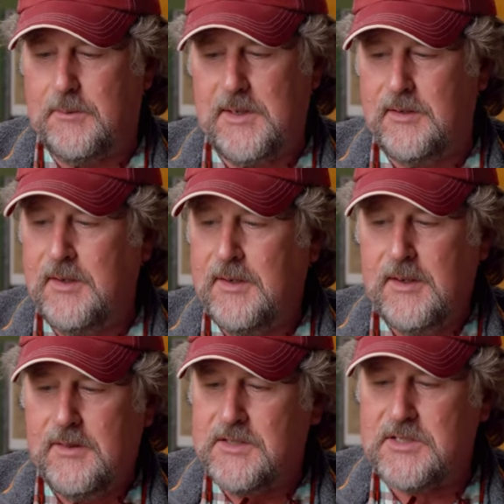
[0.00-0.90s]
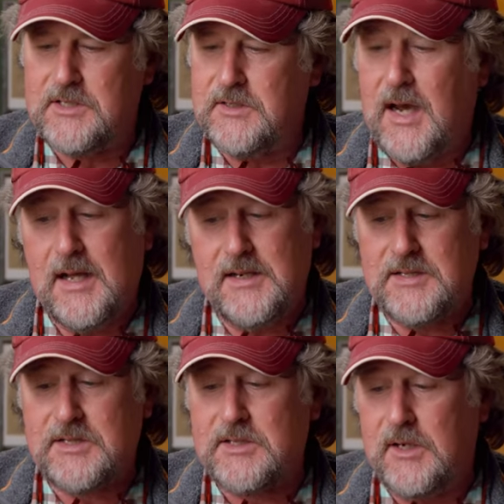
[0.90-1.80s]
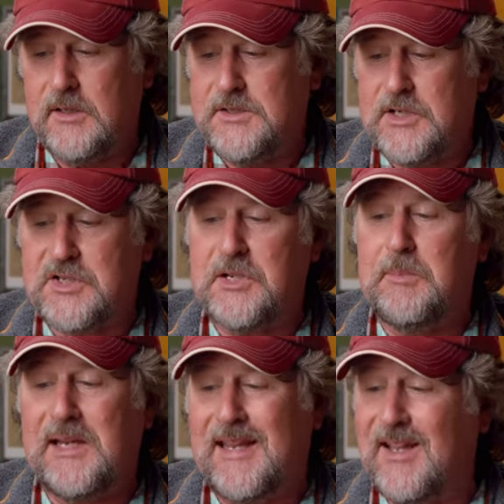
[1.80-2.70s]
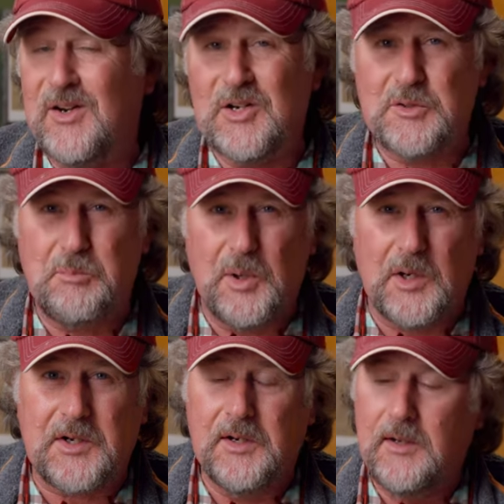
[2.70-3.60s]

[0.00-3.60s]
I mean, this is not necessarily just a beginner's book.